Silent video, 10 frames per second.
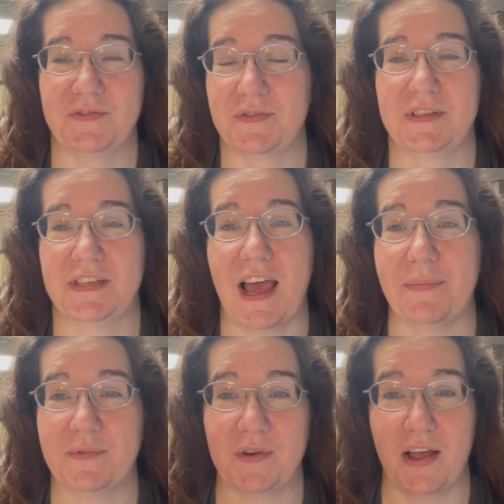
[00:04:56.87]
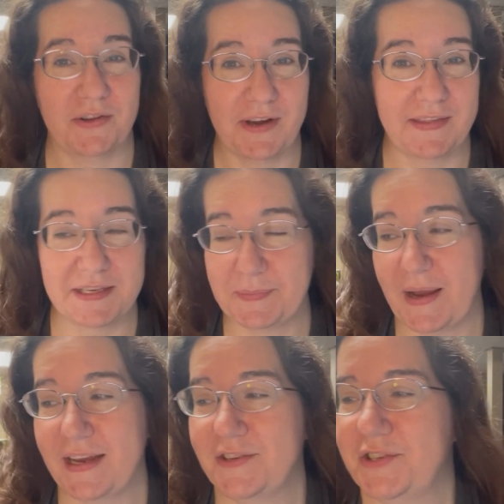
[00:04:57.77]
stop coloring this
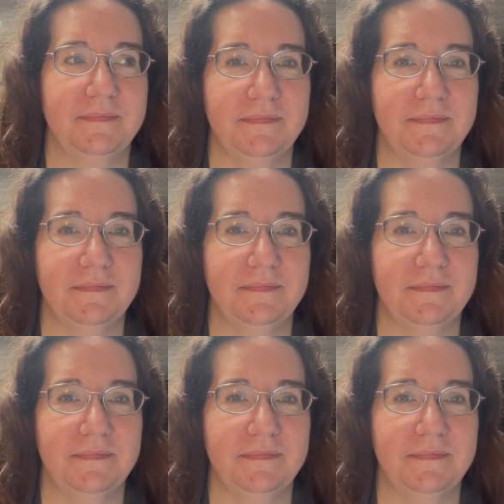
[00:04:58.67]
page.